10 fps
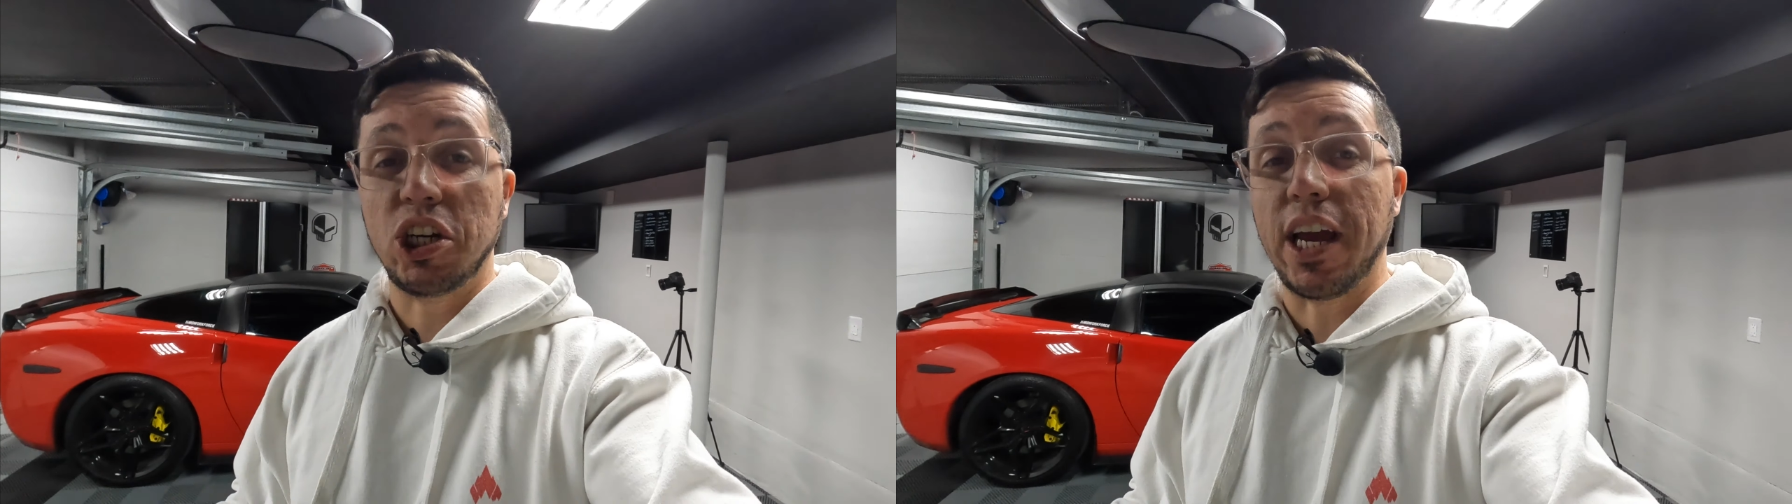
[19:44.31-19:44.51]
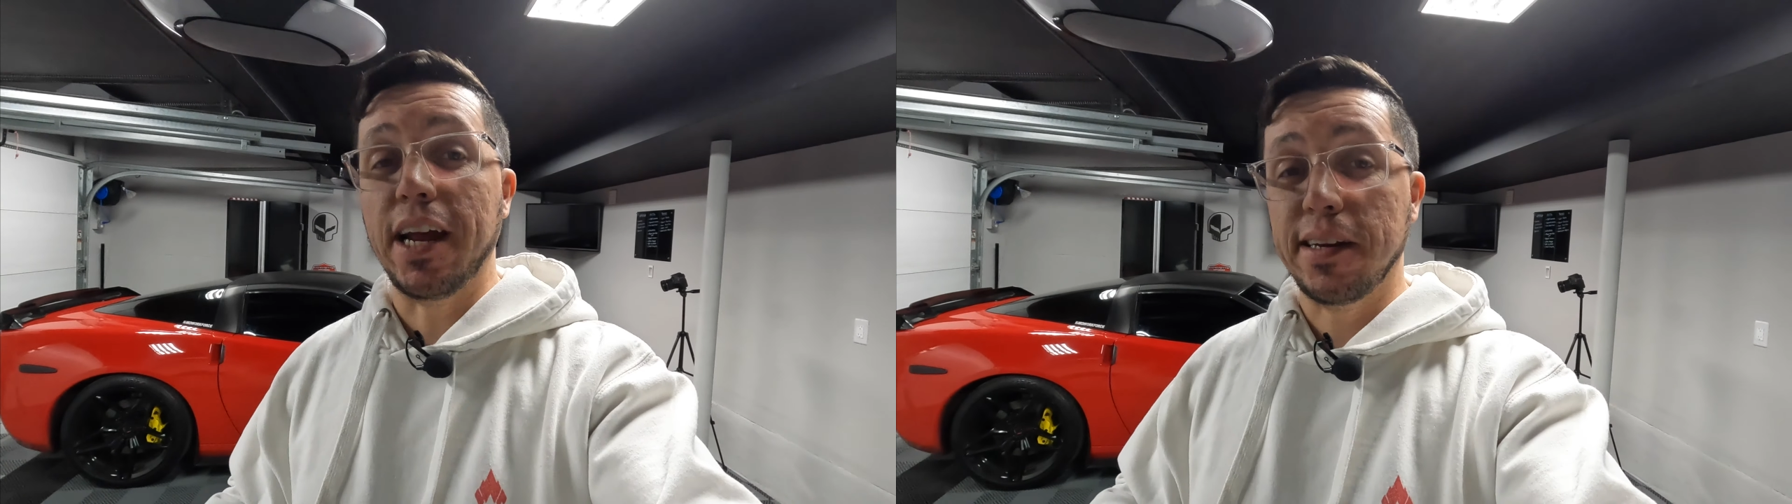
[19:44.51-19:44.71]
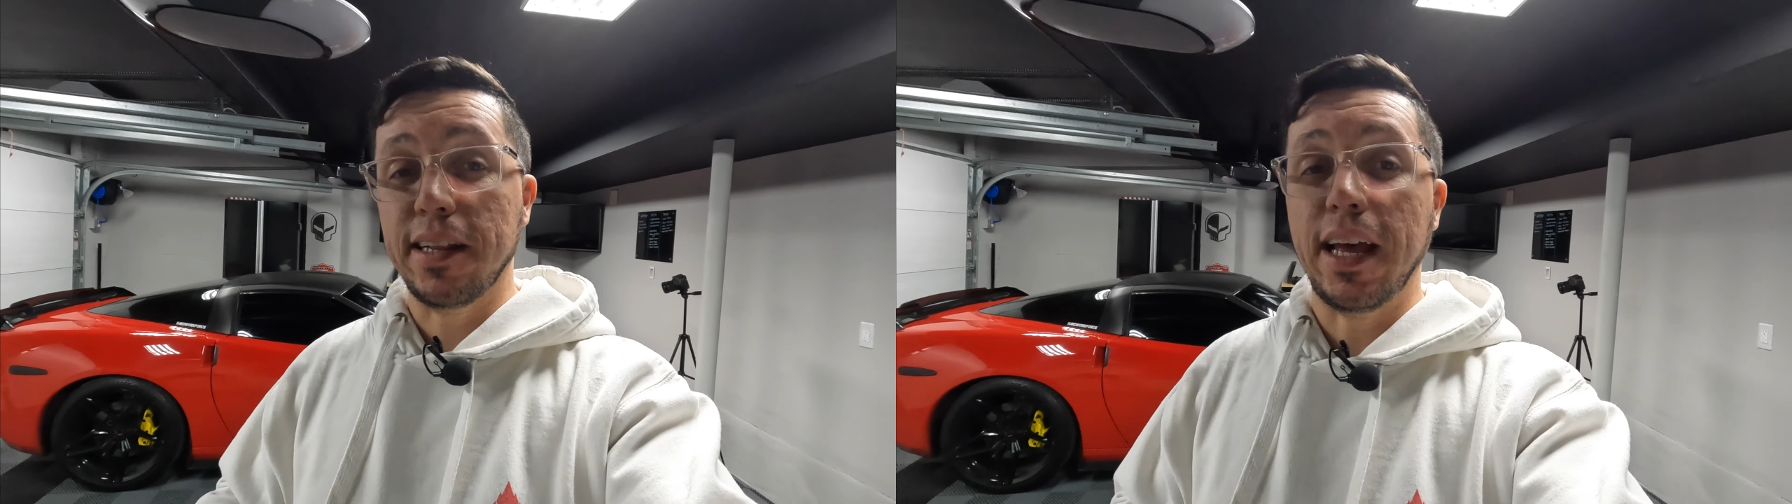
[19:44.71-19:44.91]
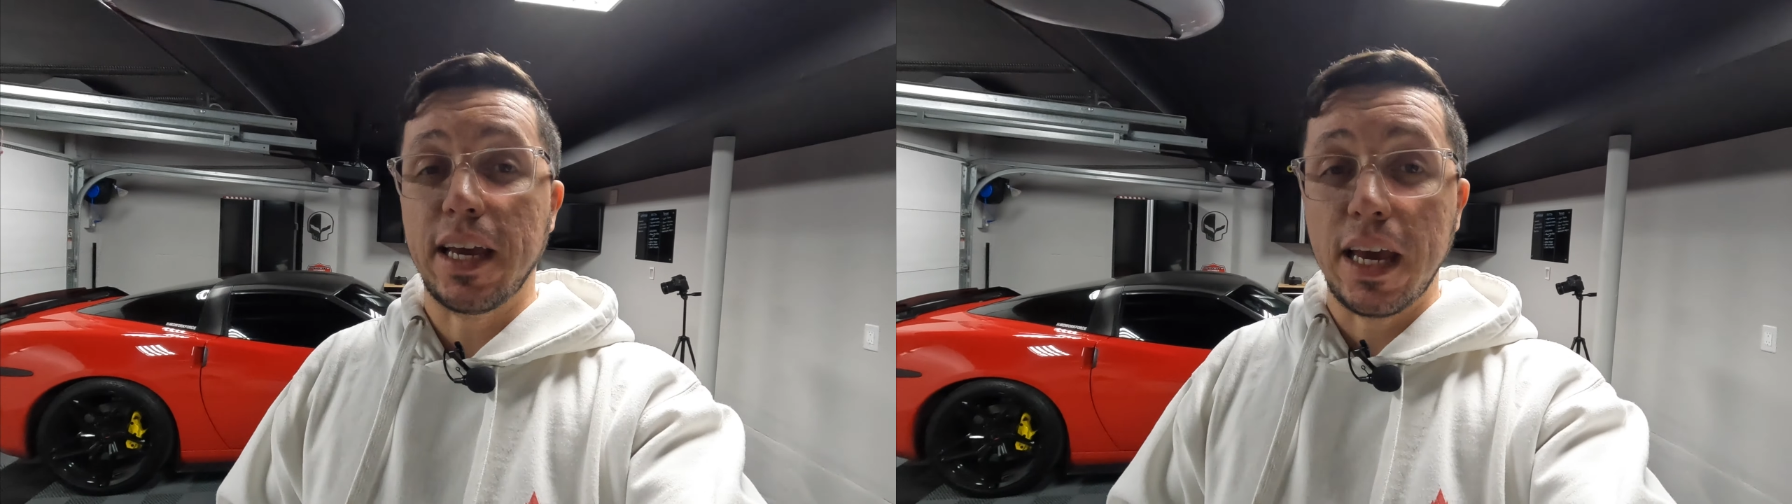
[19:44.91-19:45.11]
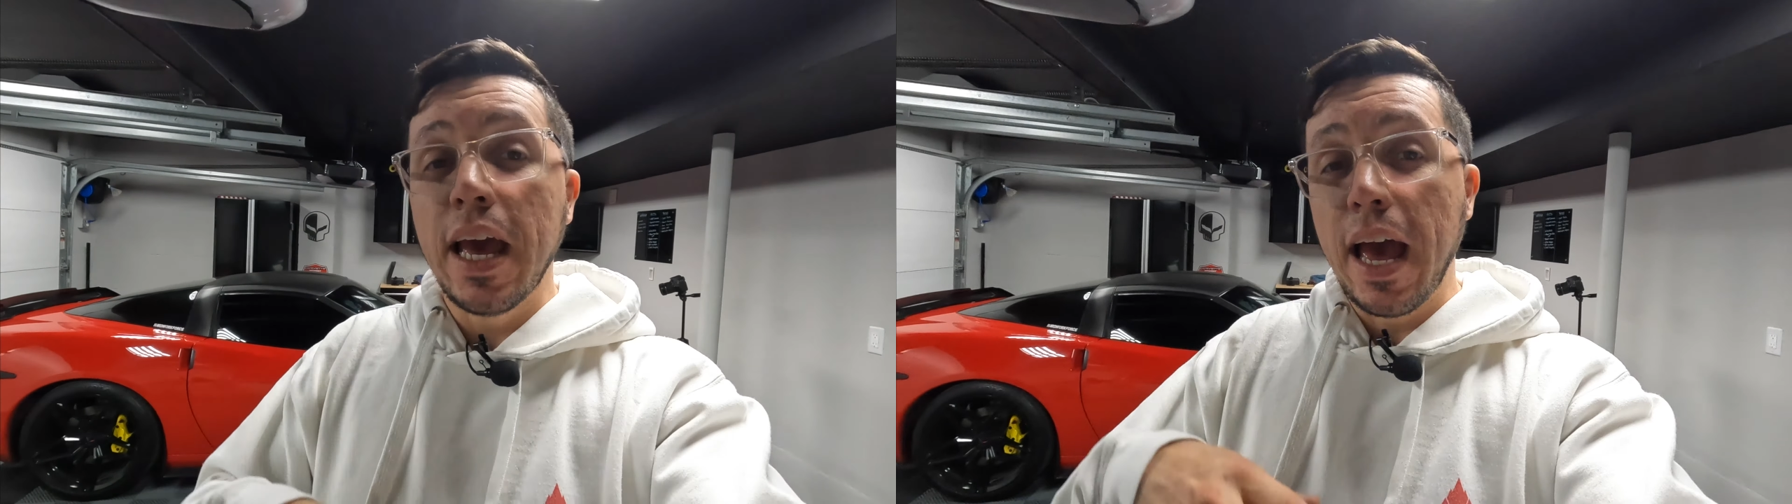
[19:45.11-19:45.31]
chat
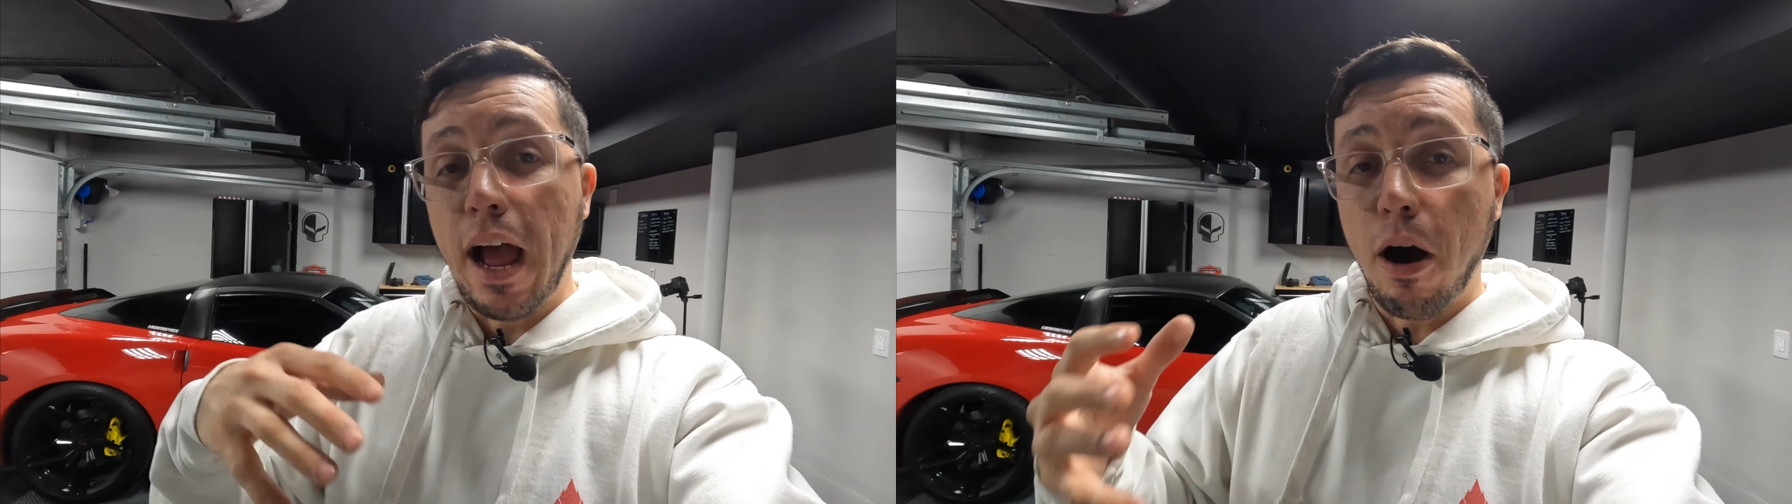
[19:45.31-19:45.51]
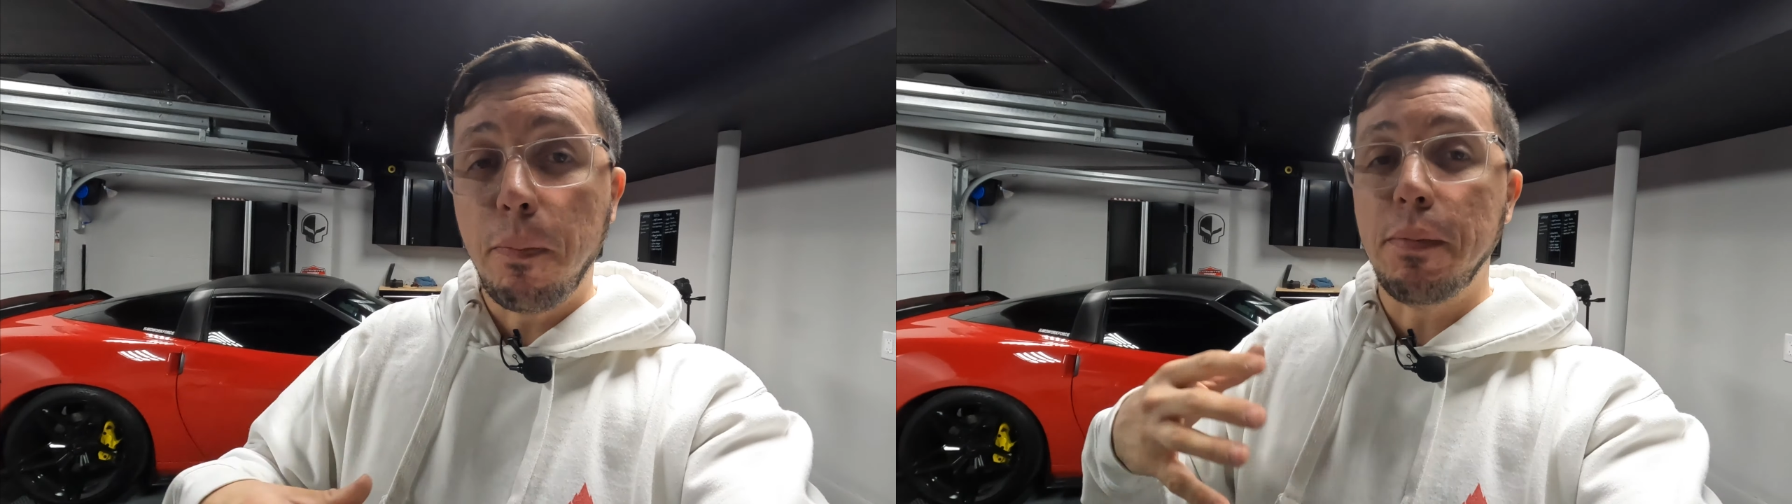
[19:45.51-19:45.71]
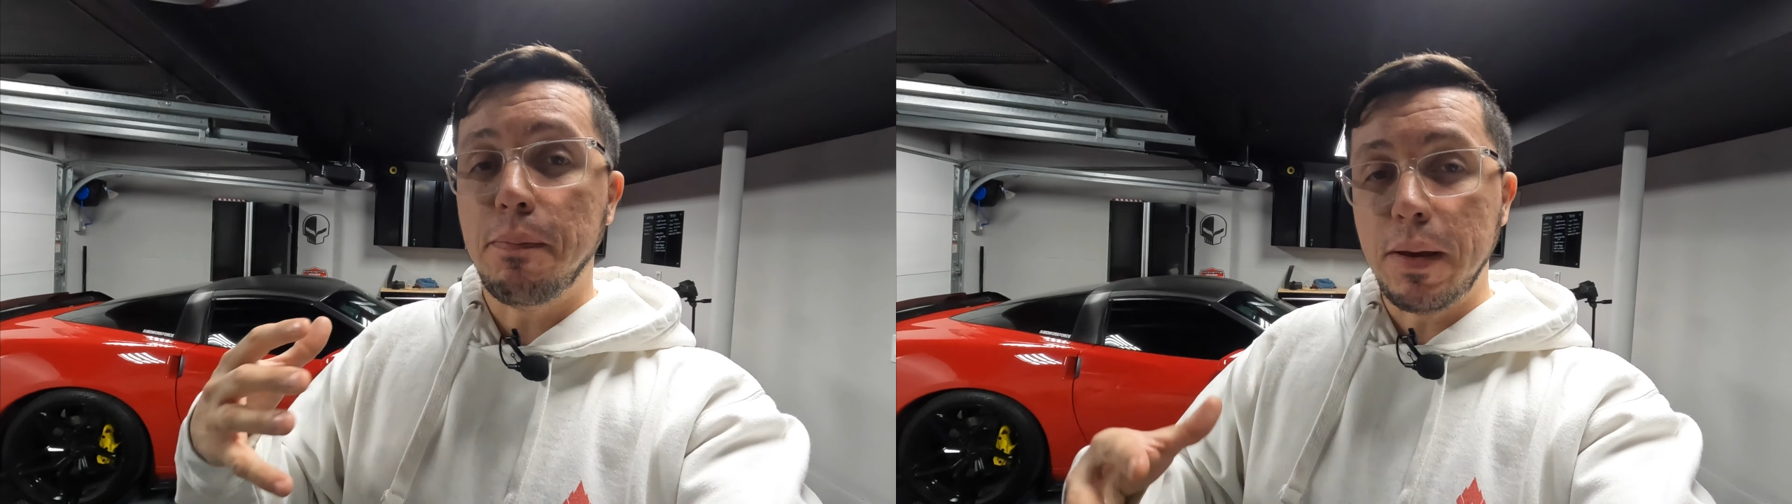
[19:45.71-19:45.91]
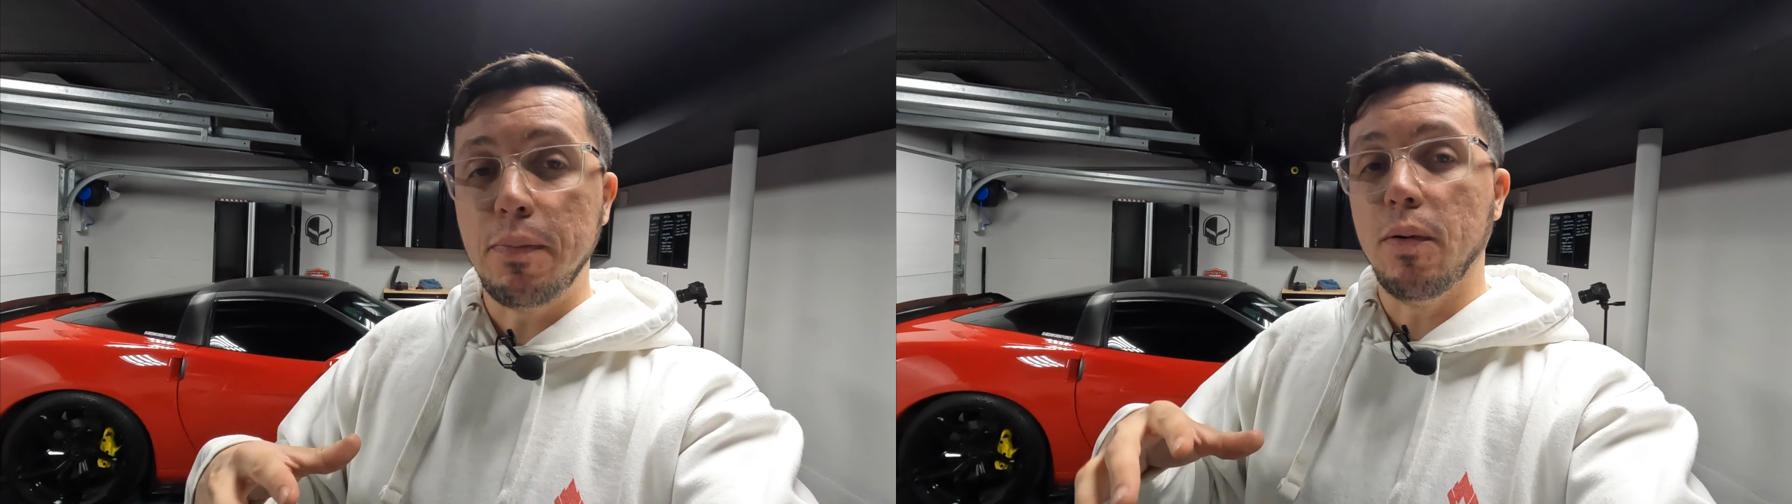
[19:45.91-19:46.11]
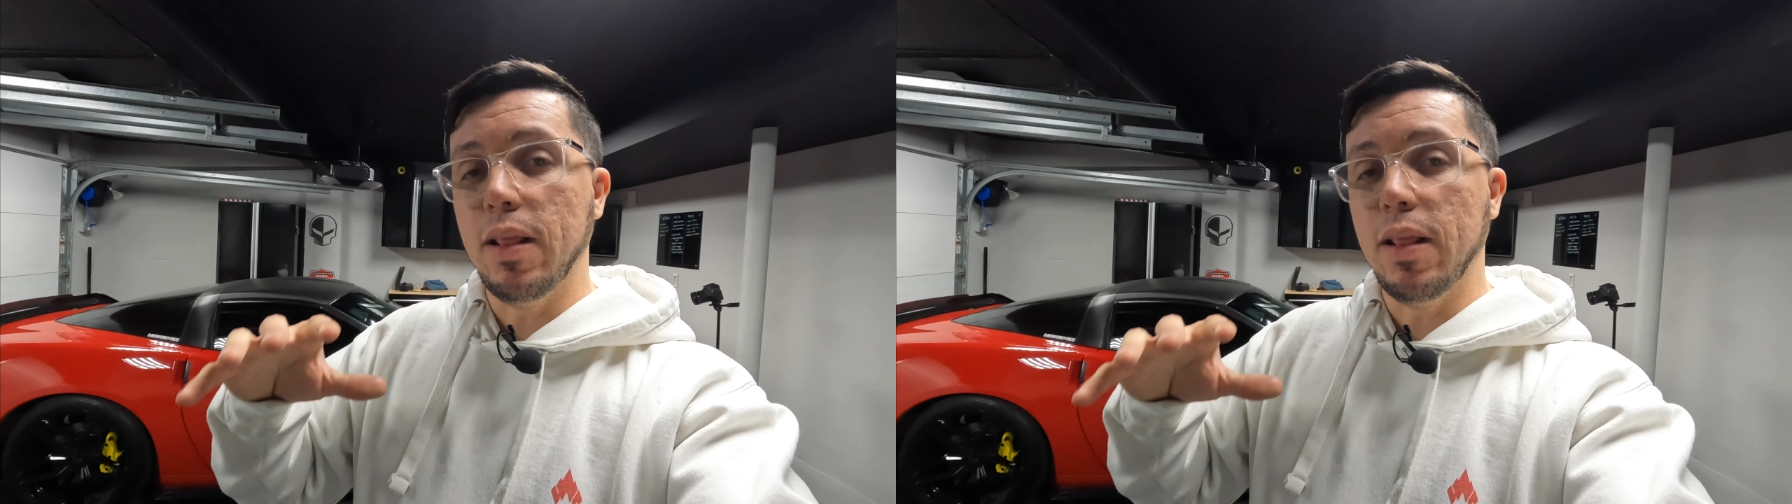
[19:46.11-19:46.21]
like helping people.